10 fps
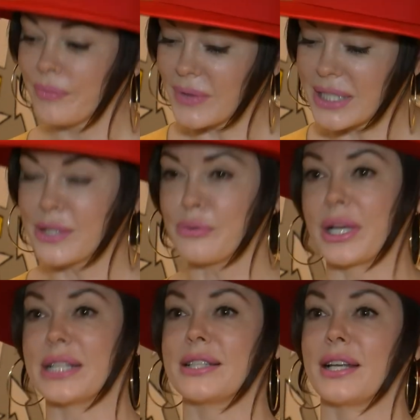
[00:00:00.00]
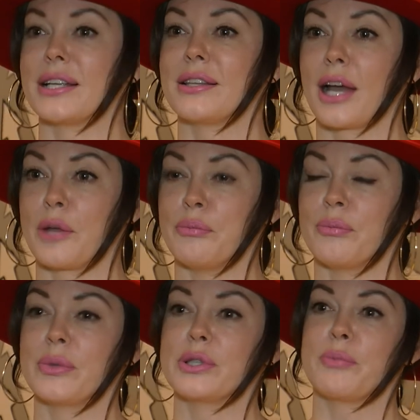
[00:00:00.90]
This is what I studied. I'm
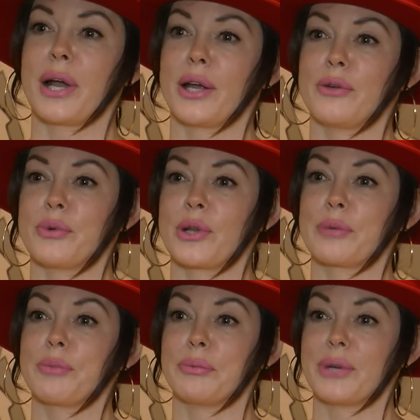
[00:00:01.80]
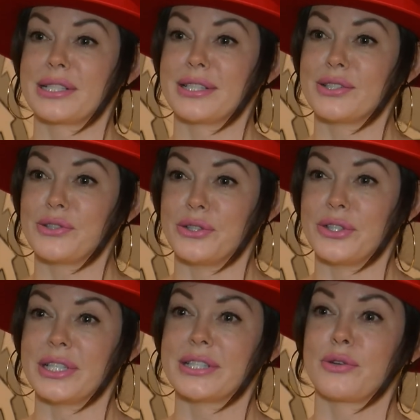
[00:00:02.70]
inspired more like by Preston
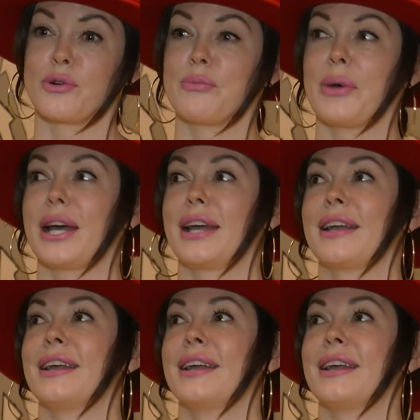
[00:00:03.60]
Sturges or by,